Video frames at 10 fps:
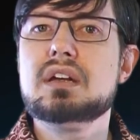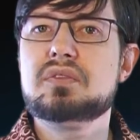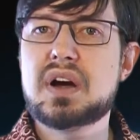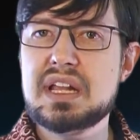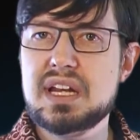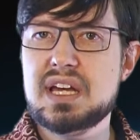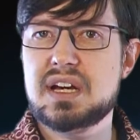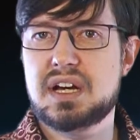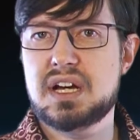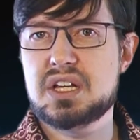Finally,
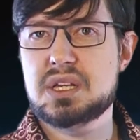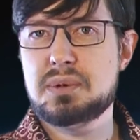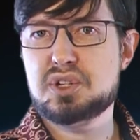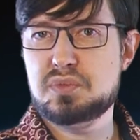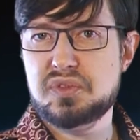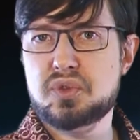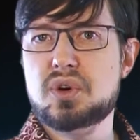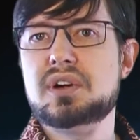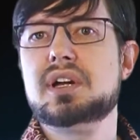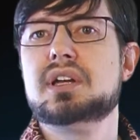as I mentioned
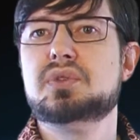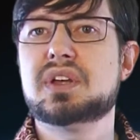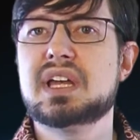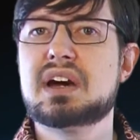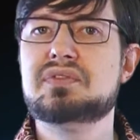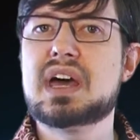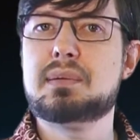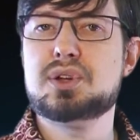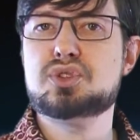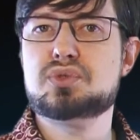before, you can have
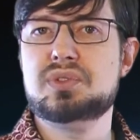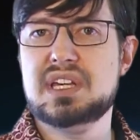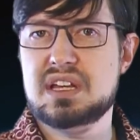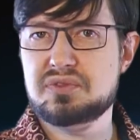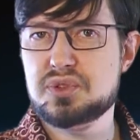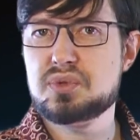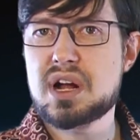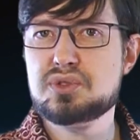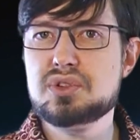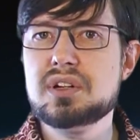damage to the
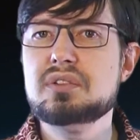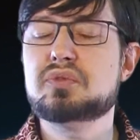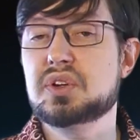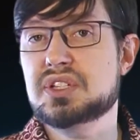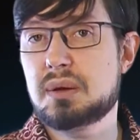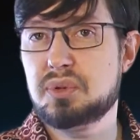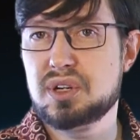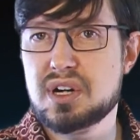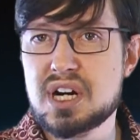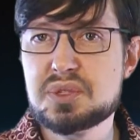infrastructure, for example, a
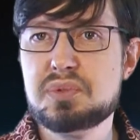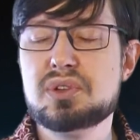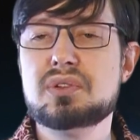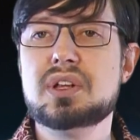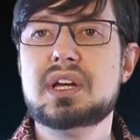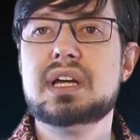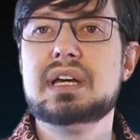hospital,